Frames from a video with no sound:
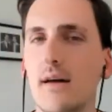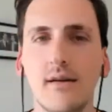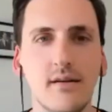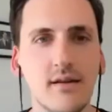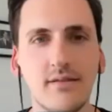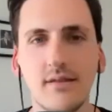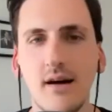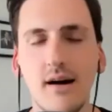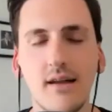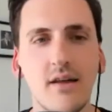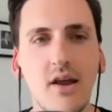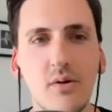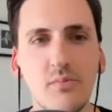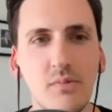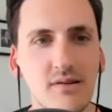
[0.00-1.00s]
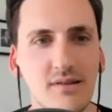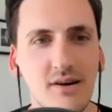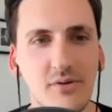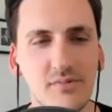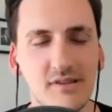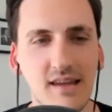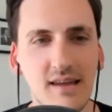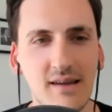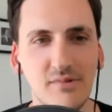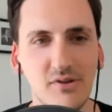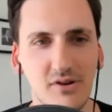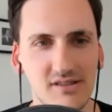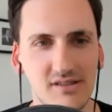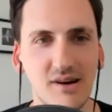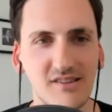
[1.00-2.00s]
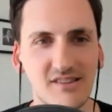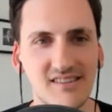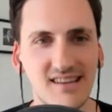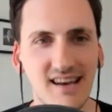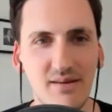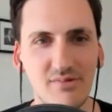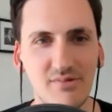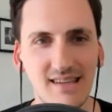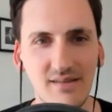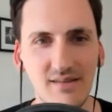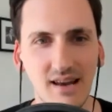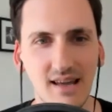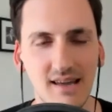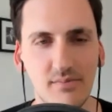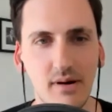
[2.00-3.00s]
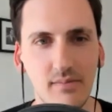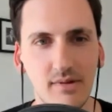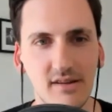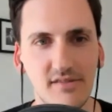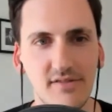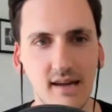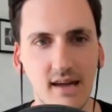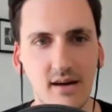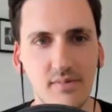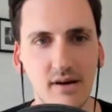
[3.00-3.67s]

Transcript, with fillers: I don't know, but obviously not so much a celebrity, but like a public figure.